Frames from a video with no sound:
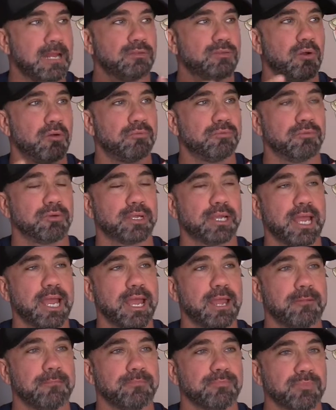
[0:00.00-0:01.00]
Don't
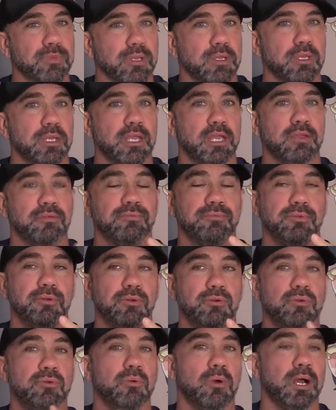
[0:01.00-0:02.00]
forget, if
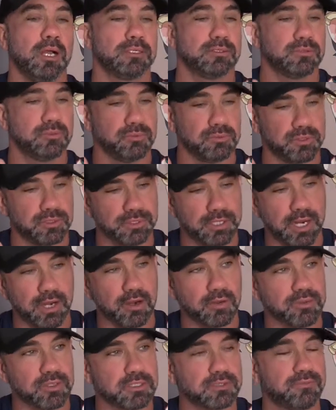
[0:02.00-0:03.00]
you want to
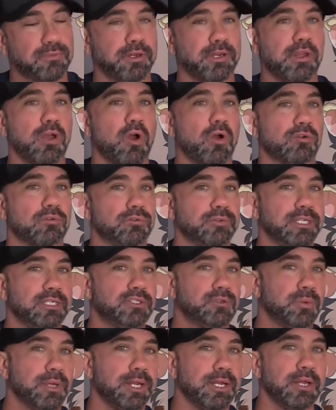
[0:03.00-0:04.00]
share this video or
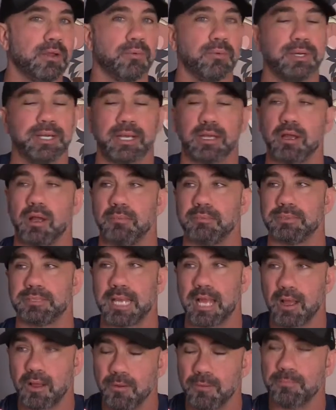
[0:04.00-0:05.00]
retweet it when it
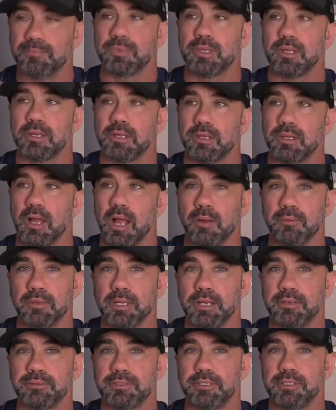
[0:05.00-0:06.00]
comes out, I
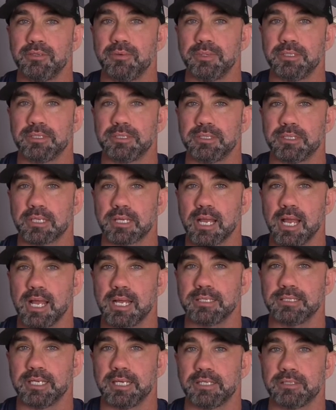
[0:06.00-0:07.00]
will enter you into the
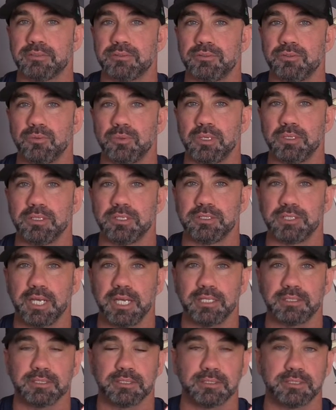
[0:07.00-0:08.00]
contest to win the
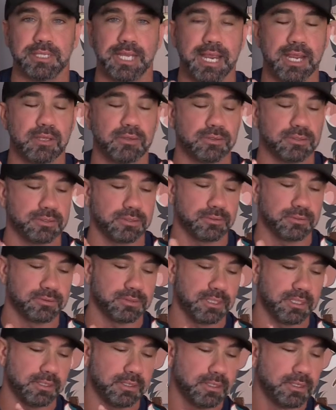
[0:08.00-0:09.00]
Jason Taylor
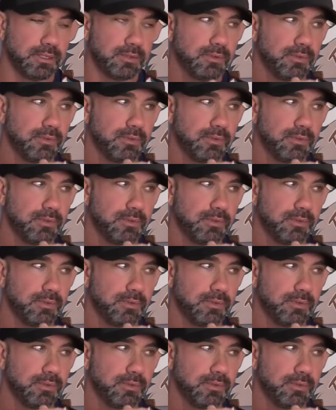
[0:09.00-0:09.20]
jersey